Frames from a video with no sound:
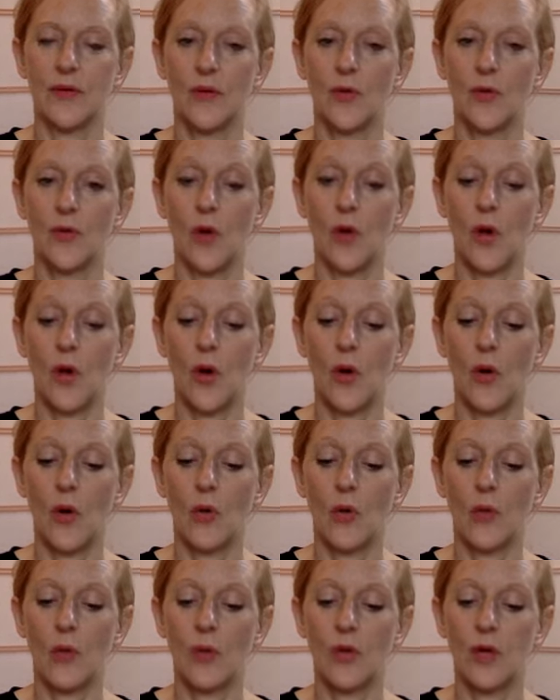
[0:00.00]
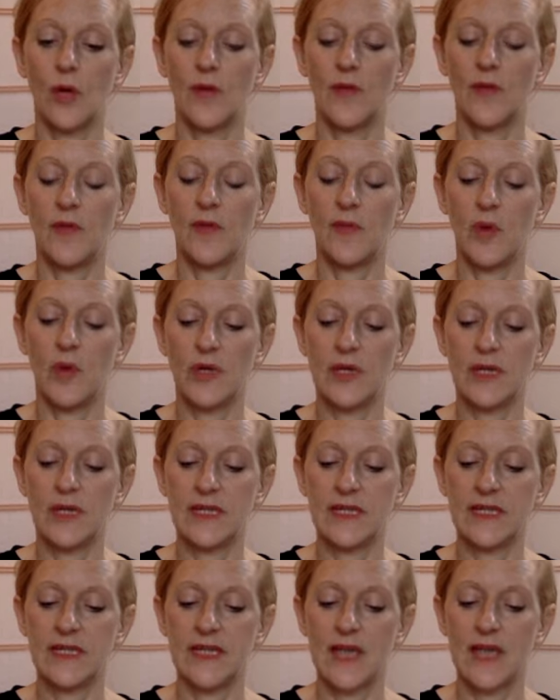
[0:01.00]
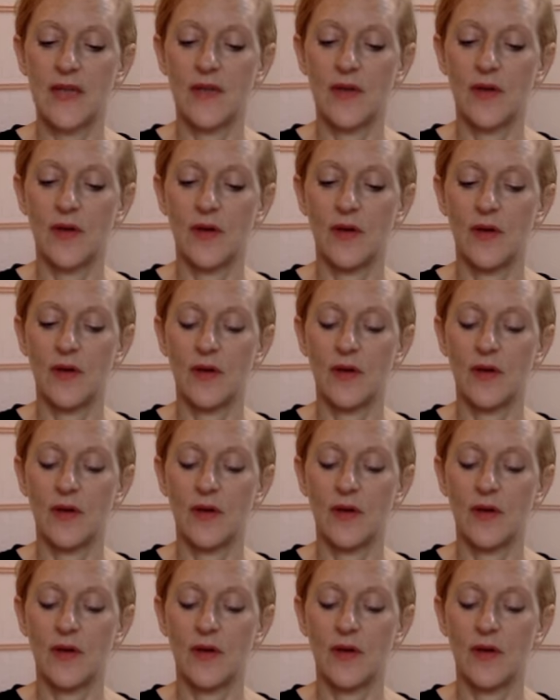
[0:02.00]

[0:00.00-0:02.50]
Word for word: The whole of the body together.